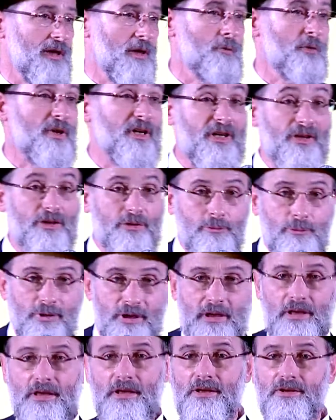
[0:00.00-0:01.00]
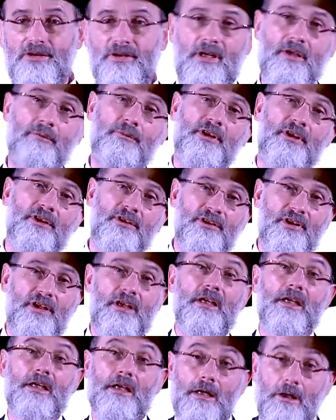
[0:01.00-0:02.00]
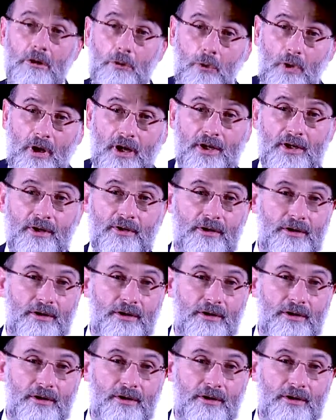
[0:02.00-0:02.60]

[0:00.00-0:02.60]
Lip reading: when his being is emes, he can acquire